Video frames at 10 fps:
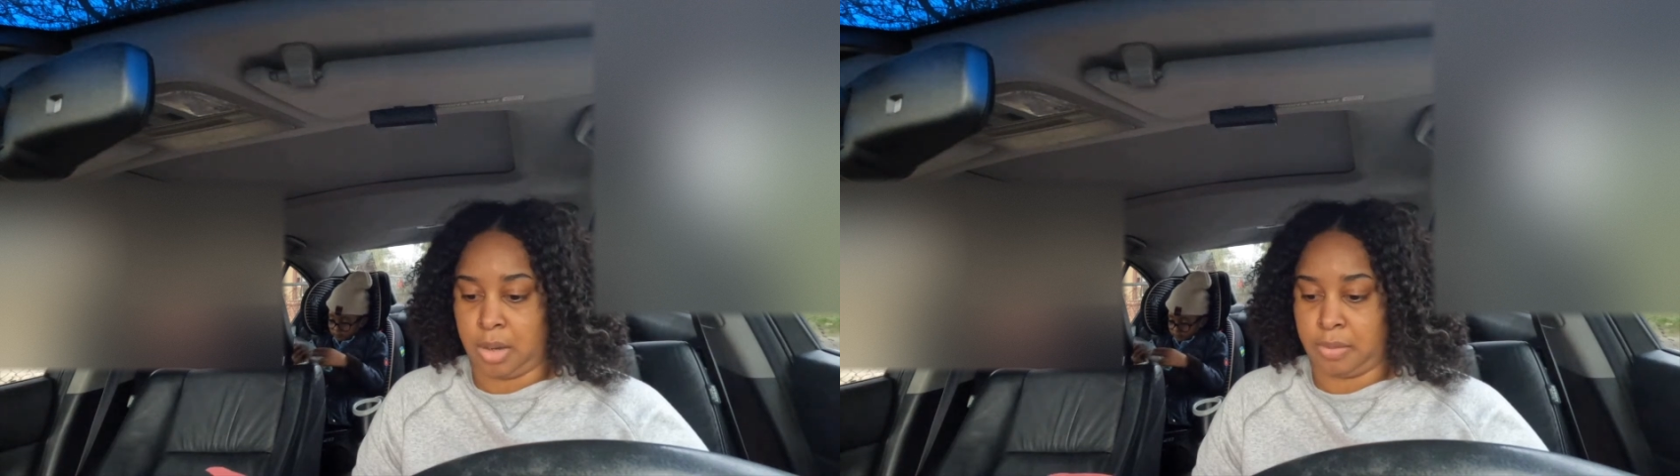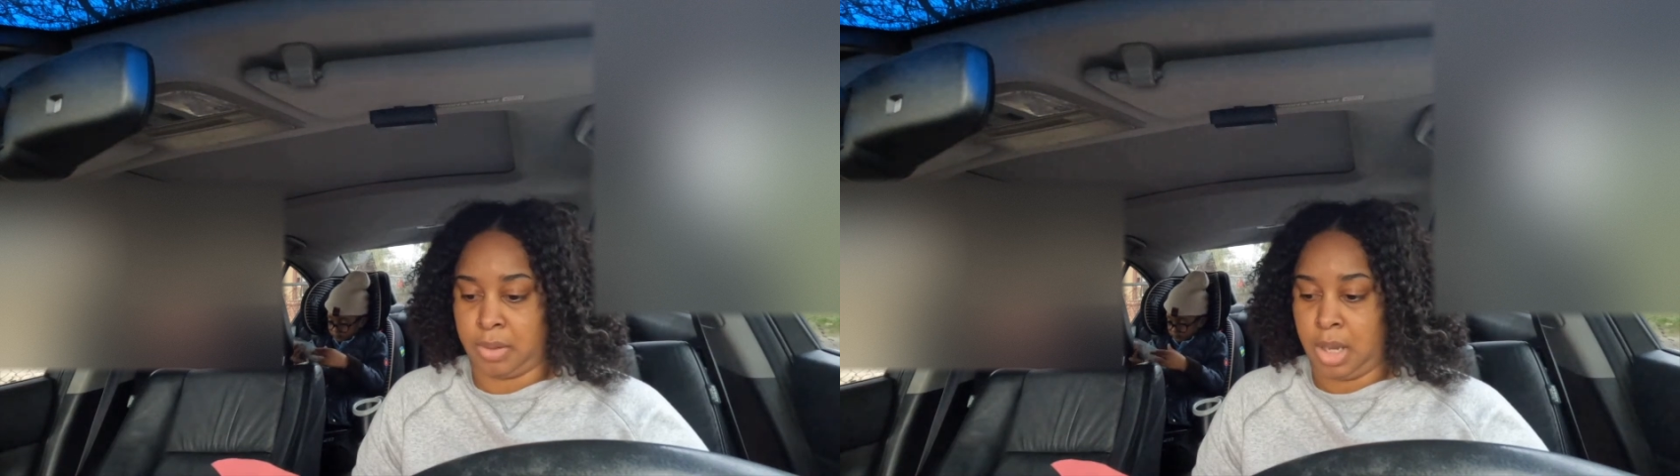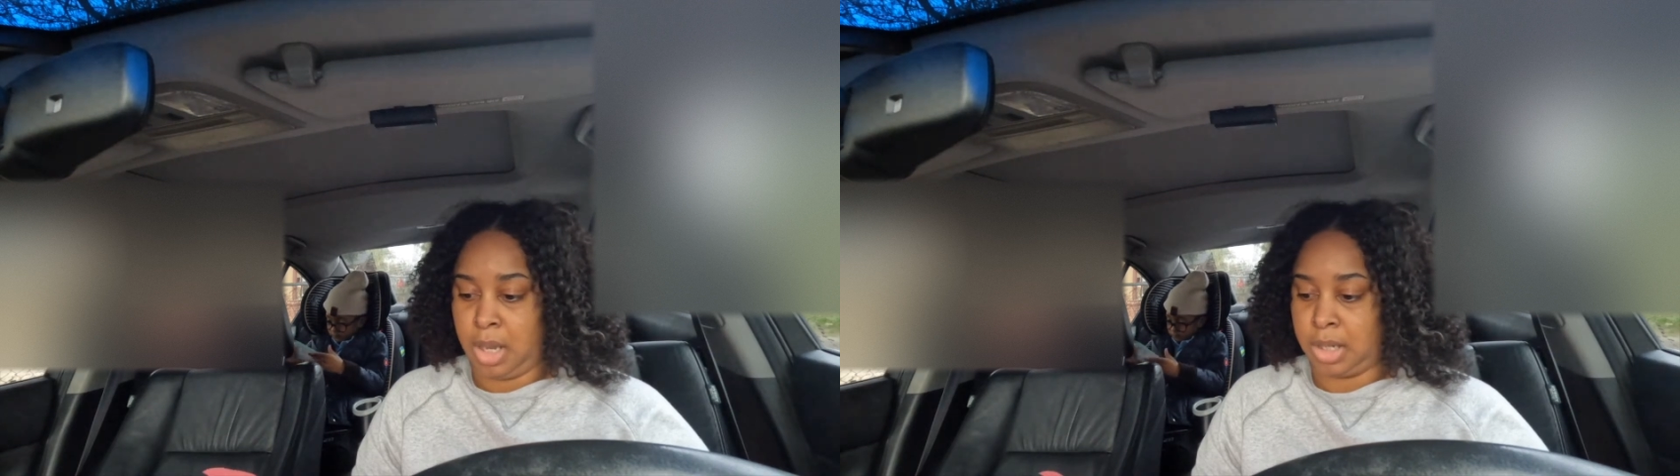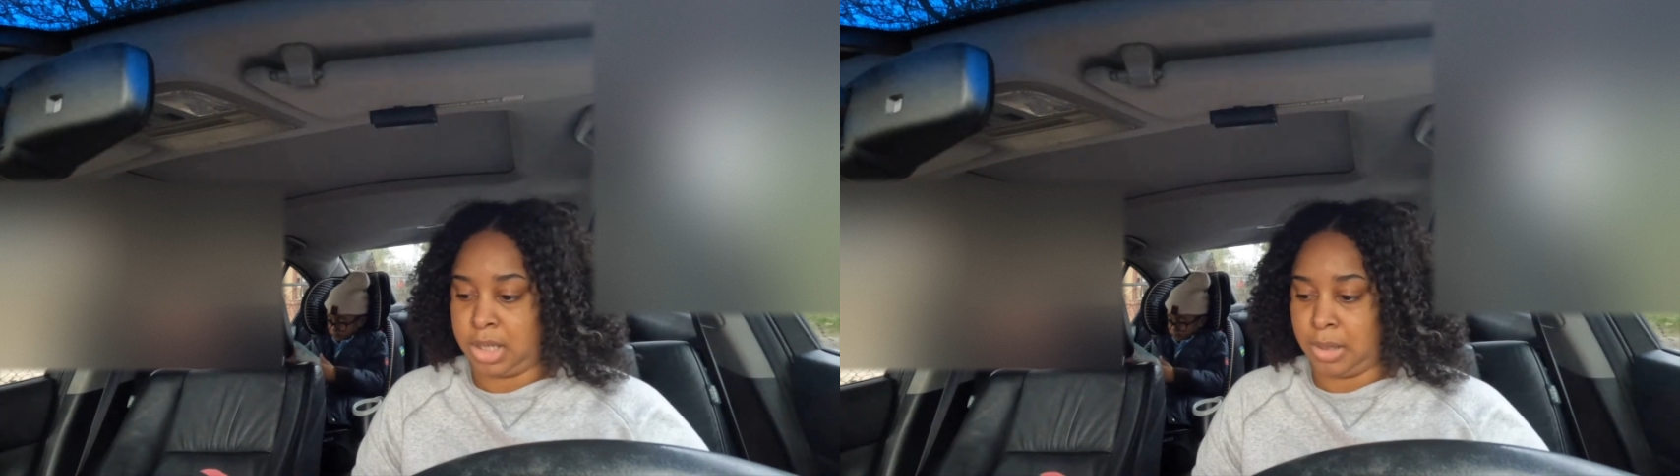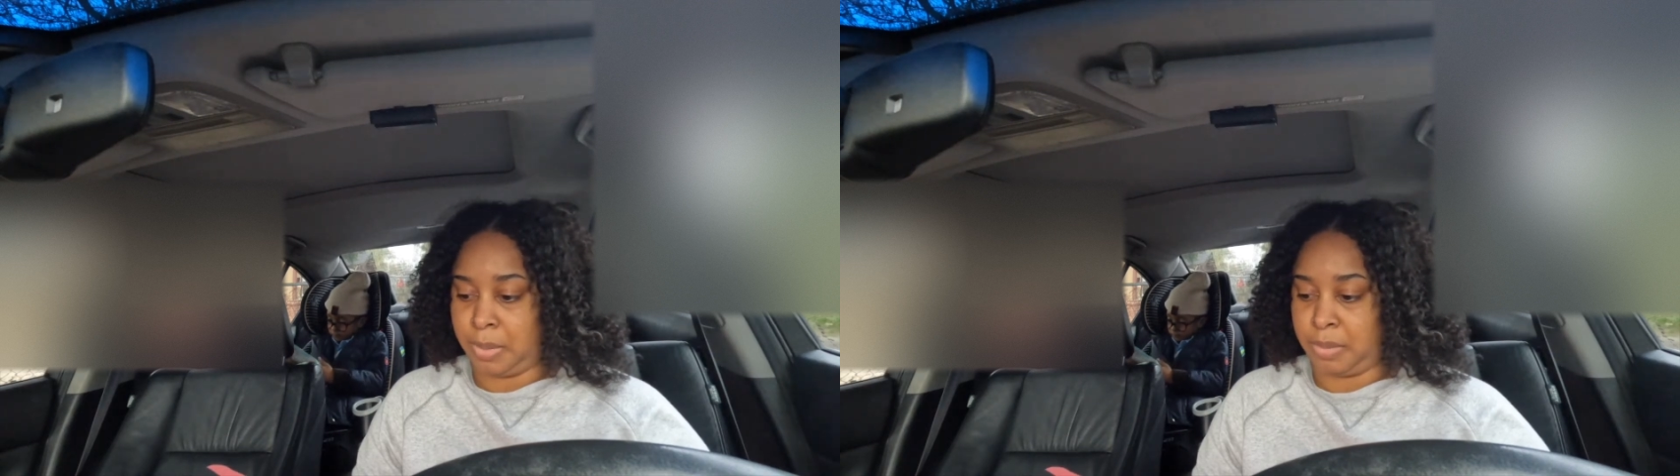of
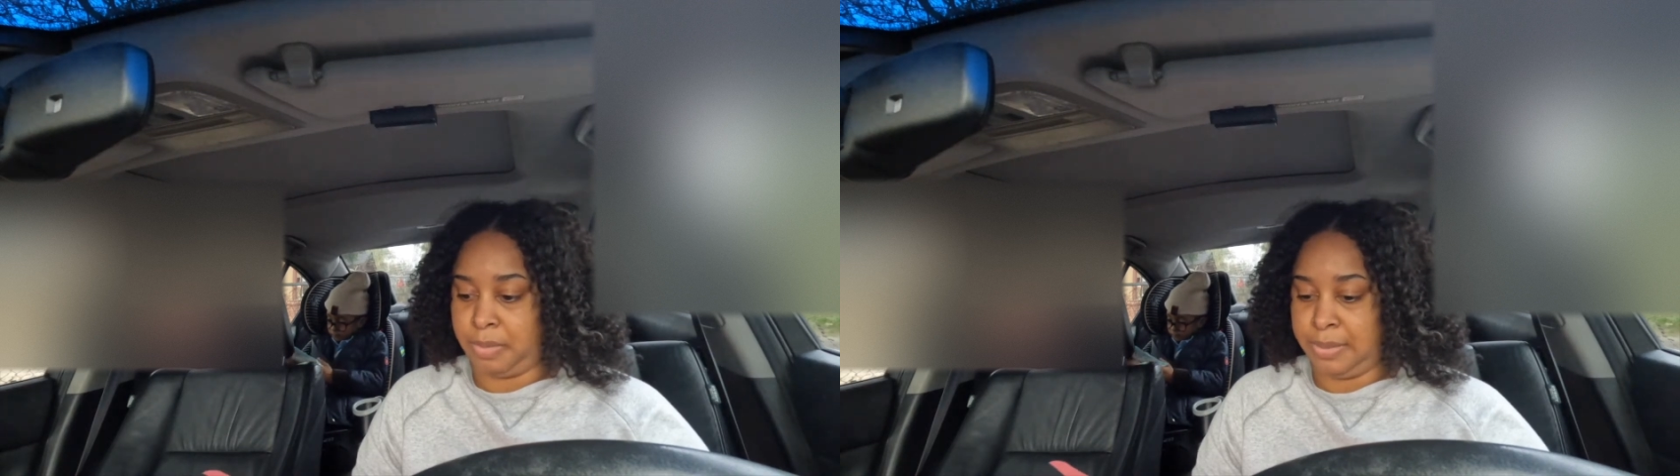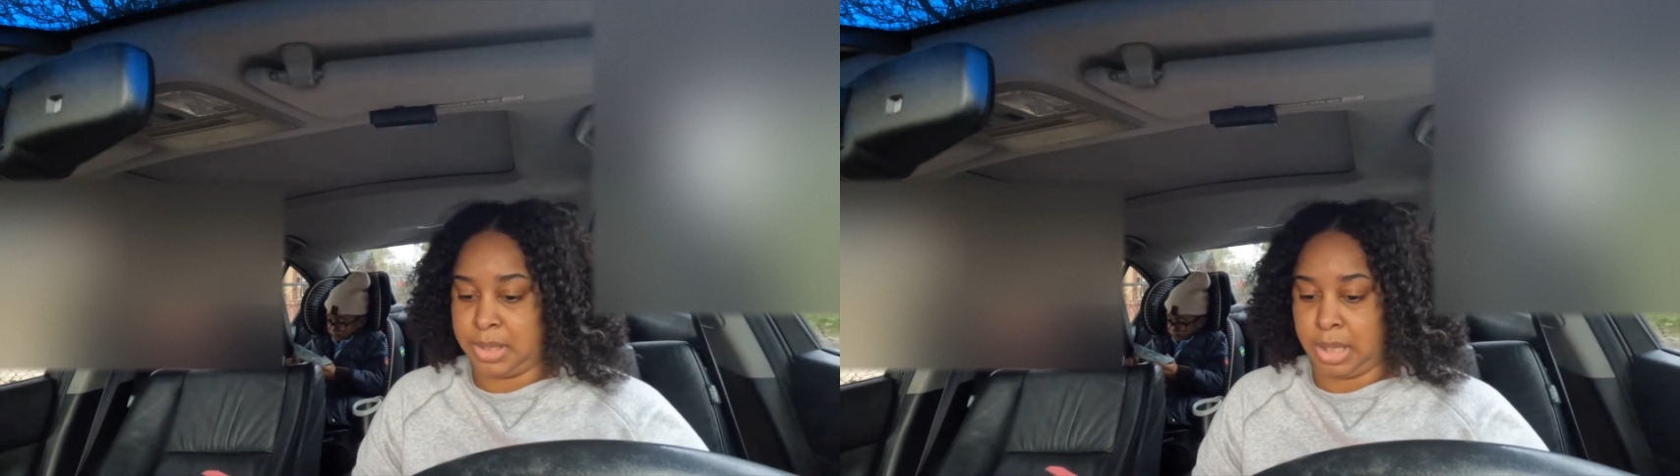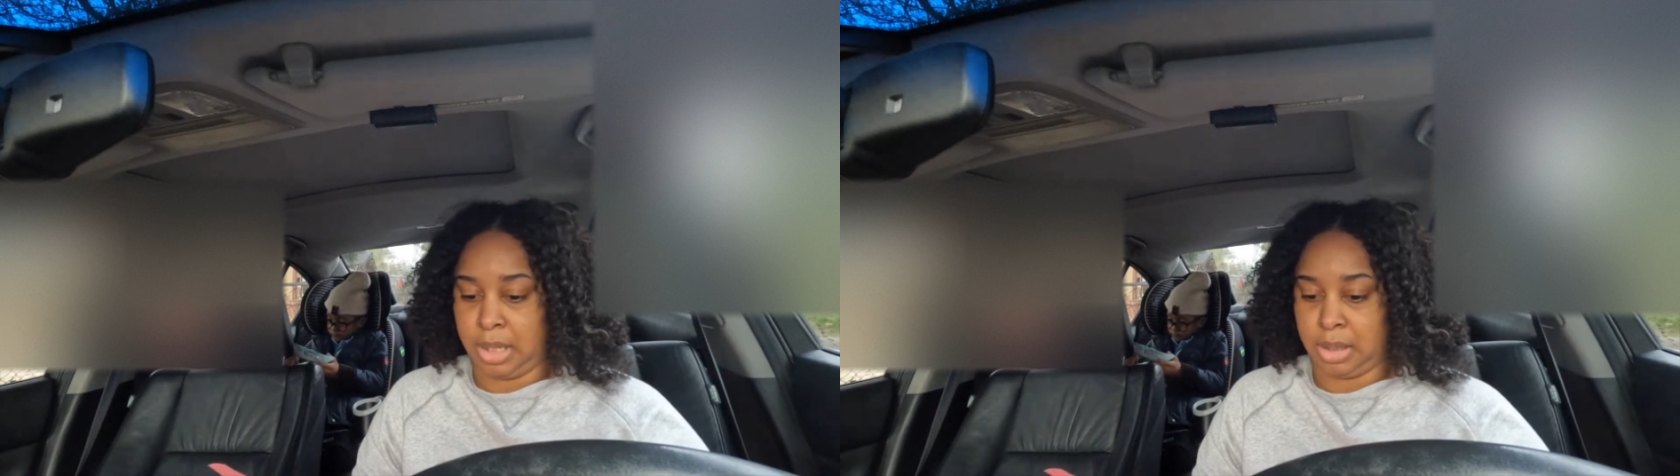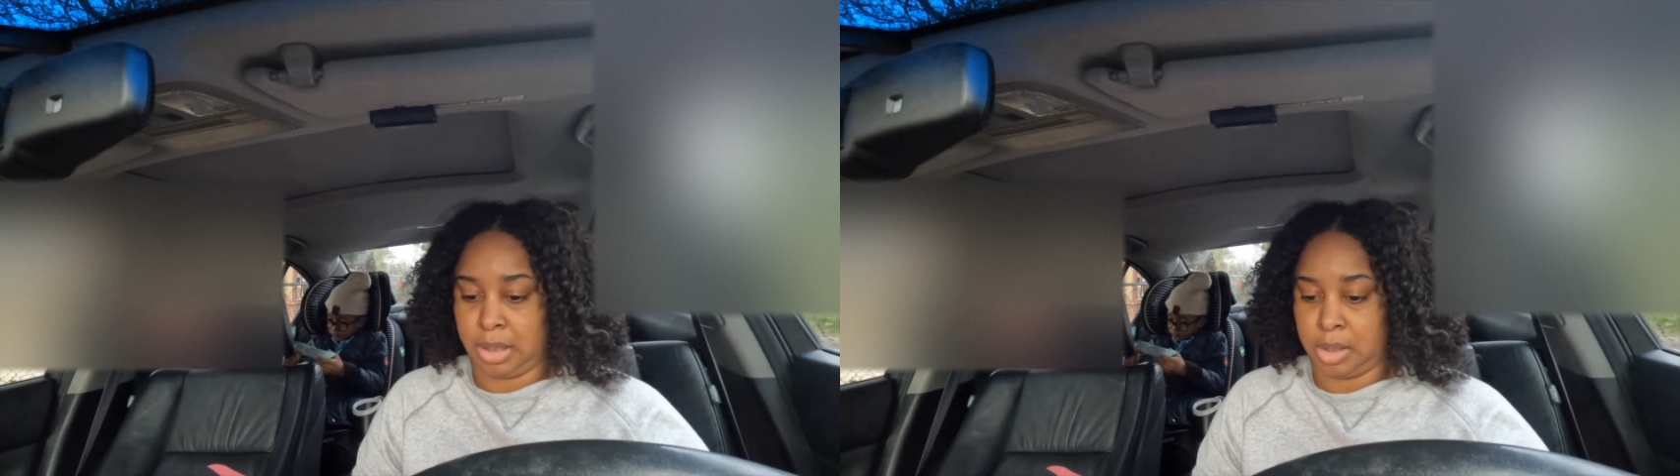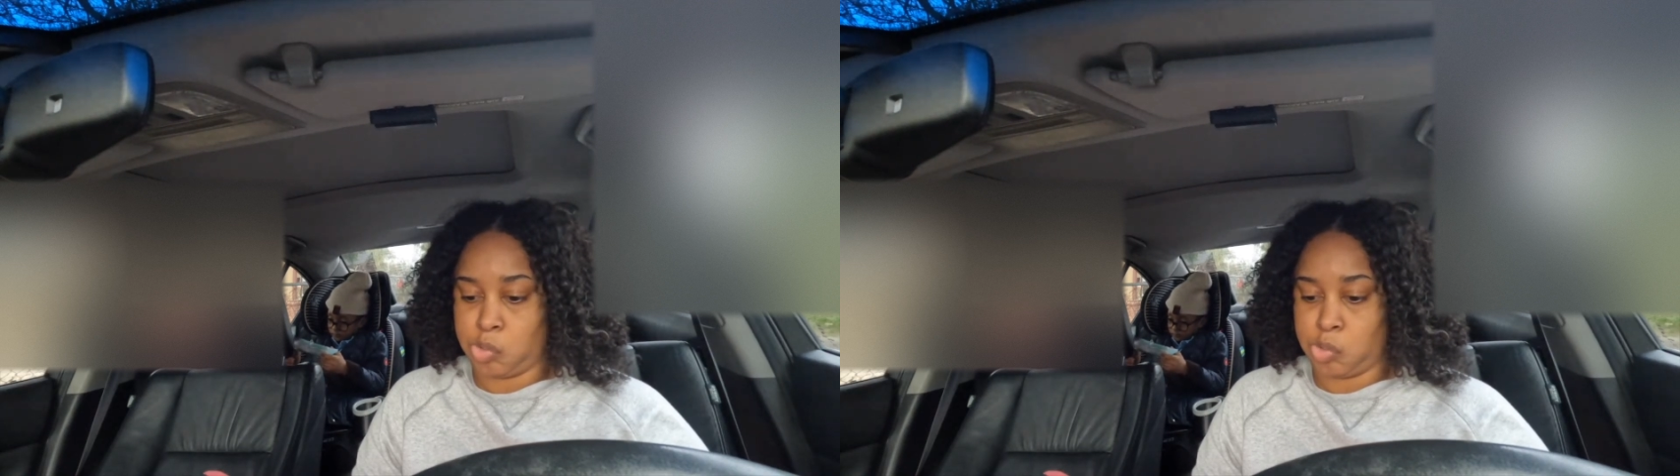December 15th